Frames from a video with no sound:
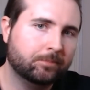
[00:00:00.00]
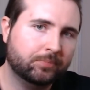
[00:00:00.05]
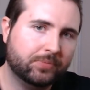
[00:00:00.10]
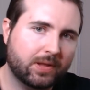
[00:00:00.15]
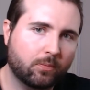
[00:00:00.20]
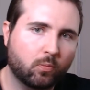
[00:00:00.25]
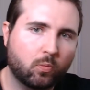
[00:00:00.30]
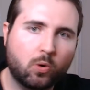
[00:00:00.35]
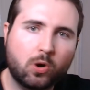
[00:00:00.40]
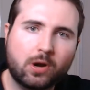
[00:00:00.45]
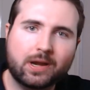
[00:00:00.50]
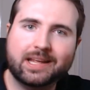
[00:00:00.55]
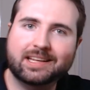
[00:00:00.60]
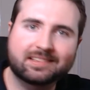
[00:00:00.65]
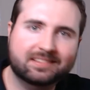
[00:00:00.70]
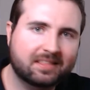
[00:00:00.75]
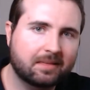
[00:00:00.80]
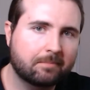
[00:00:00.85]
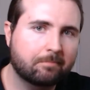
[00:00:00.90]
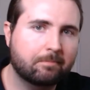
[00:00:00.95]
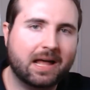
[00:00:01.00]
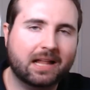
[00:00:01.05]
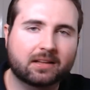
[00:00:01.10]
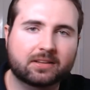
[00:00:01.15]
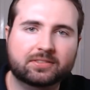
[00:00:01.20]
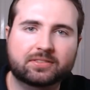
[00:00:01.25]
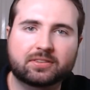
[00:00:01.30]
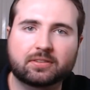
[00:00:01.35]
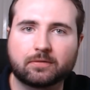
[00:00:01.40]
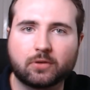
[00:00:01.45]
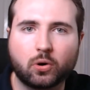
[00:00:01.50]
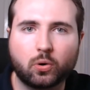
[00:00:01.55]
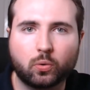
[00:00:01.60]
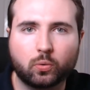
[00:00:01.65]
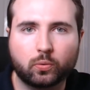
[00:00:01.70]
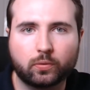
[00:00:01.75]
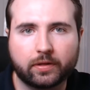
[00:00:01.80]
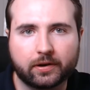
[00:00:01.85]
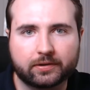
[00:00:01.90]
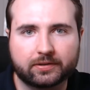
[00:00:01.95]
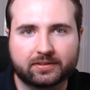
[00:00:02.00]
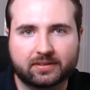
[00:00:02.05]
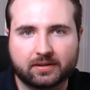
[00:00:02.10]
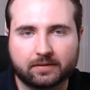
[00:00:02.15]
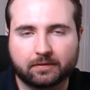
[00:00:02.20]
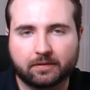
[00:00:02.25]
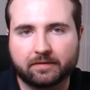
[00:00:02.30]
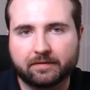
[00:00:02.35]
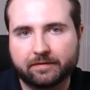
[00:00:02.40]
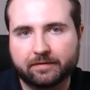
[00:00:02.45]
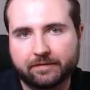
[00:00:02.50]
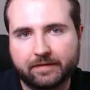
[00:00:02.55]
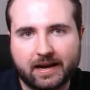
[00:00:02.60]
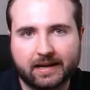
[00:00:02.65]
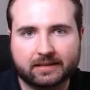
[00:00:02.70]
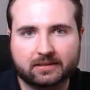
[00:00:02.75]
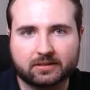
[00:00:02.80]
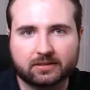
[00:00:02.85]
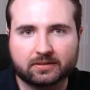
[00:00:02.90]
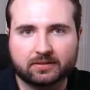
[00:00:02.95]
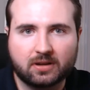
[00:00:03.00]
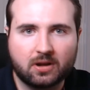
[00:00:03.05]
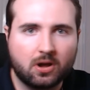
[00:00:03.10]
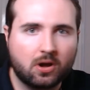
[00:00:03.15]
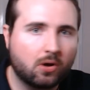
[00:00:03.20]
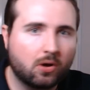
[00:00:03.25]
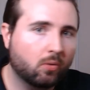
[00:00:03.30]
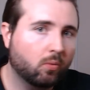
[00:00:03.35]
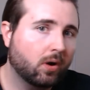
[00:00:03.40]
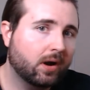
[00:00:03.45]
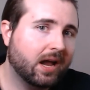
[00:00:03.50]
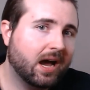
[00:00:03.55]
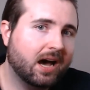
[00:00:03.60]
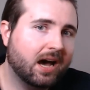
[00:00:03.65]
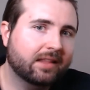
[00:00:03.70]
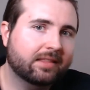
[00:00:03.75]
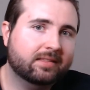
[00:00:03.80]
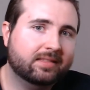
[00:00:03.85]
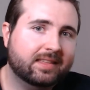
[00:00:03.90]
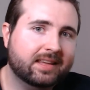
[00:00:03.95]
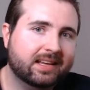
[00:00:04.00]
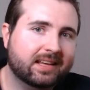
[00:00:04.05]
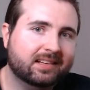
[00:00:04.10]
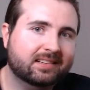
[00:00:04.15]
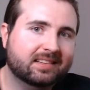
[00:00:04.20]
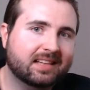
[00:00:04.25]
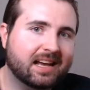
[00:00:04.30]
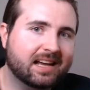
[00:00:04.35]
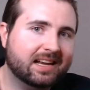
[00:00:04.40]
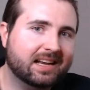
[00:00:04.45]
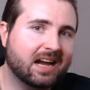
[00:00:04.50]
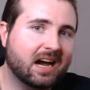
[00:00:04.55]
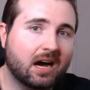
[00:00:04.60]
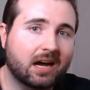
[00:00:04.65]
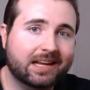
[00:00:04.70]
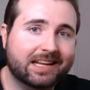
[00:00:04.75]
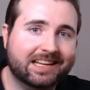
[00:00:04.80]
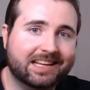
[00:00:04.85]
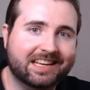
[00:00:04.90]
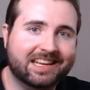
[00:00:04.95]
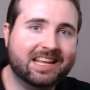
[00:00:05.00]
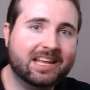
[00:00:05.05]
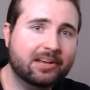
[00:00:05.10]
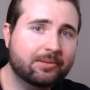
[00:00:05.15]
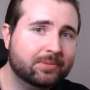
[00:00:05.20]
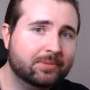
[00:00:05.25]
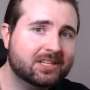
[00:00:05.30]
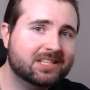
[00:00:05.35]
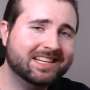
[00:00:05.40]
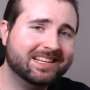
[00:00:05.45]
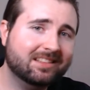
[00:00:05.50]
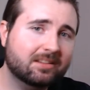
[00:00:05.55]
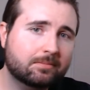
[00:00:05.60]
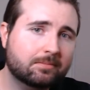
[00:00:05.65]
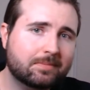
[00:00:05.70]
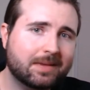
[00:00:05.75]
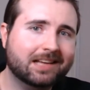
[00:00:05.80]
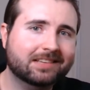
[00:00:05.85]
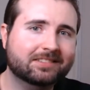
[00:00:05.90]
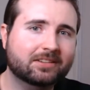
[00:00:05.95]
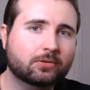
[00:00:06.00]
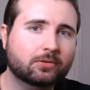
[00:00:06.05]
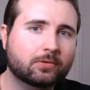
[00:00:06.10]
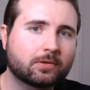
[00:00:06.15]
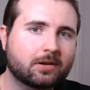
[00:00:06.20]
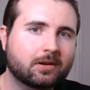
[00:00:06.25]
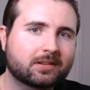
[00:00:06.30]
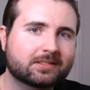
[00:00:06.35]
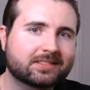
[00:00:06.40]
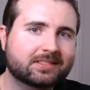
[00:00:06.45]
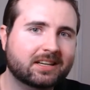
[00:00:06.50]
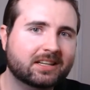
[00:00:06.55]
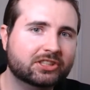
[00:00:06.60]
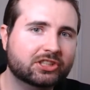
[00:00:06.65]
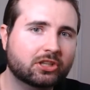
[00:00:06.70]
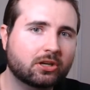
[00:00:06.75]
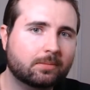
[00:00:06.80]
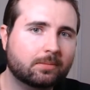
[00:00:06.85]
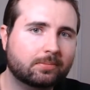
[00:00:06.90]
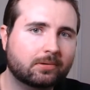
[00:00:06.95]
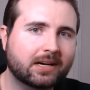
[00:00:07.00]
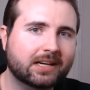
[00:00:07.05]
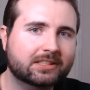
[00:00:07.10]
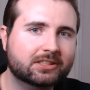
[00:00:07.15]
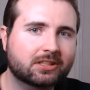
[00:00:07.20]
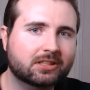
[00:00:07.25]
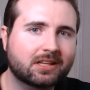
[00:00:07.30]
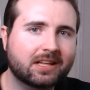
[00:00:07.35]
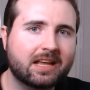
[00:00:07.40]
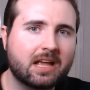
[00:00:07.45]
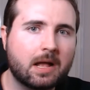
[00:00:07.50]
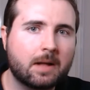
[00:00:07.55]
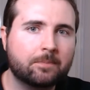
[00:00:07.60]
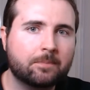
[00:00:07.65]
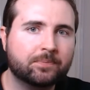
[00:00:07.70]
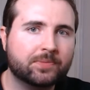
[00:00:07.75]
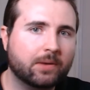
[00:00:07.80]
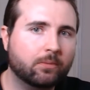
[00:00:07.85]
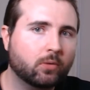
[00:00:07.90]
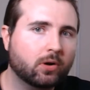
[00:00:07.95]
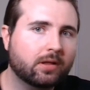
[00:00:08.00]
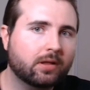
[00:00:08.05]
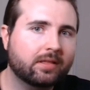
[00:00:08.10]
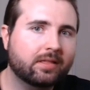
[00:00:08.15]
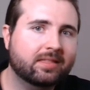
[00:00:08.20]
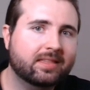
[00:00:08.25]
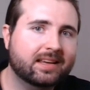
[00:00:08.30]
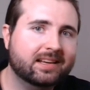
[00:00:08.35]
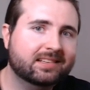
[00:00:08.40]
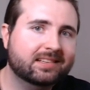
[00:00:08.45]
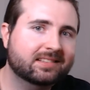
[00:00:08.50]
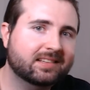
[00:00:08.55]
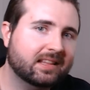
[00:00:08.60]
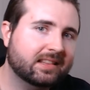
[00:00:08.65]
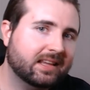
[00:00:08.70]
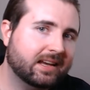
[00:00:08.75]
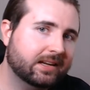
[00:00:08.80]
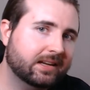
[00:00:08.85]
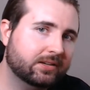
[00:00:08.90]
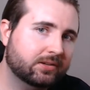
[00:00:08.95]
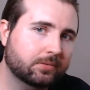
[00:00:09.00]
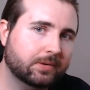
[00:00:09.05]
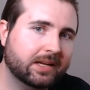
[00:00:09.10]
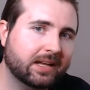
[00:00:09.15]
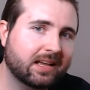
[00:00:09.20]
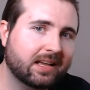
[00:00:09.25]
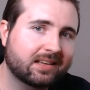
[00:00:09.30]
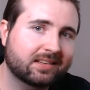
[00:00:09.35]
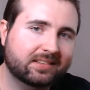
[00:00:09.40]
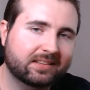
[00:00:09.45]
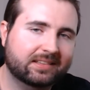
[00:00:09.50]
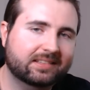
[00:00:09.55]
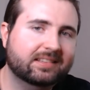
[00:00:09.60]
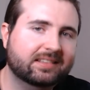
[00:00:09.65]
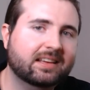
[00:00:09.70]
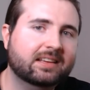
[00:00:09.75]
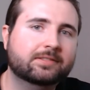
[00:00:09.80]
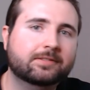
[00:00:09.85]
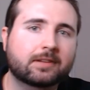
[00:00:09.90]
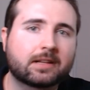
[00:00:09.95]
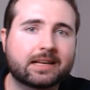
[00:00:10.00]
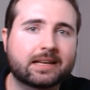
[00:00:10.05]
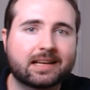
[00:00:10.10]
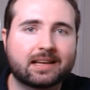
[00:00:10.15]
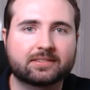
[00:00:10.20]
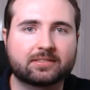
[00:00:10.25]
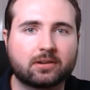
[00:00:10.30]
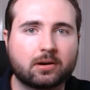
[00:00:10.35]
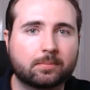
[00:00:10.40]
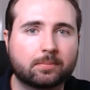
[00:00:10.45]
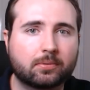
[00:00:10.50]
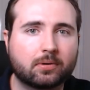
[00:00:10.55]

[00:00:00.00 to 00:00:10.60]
And what is the balance of all those different factors? What are the things that are inhibiting them as an organization operationally? And what are the things that they're doing successfully as an